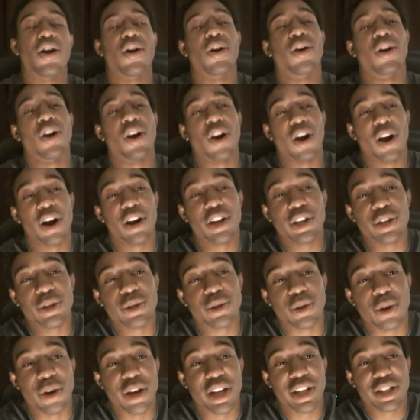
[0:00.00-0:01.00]
Or are
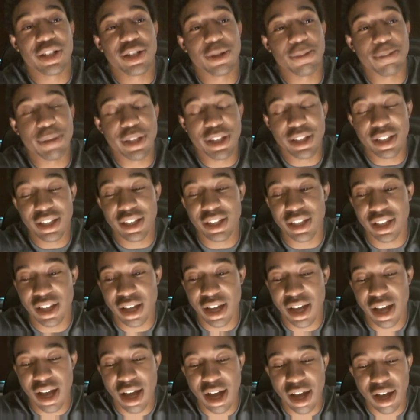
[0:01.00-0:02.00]
you going to be
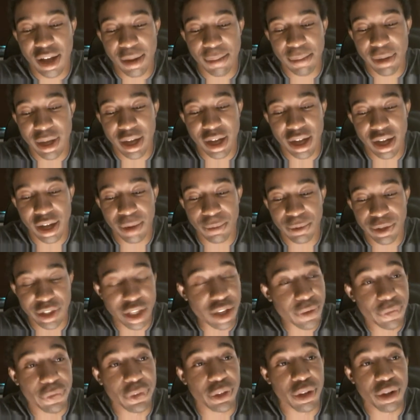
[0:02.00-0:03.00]

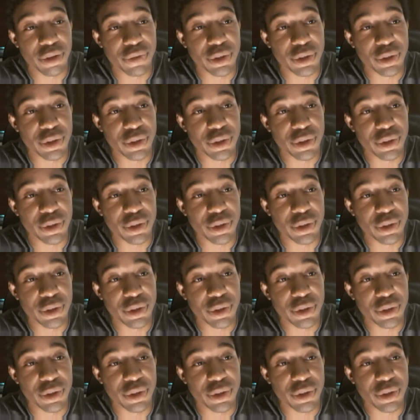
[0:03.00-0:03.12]
resentful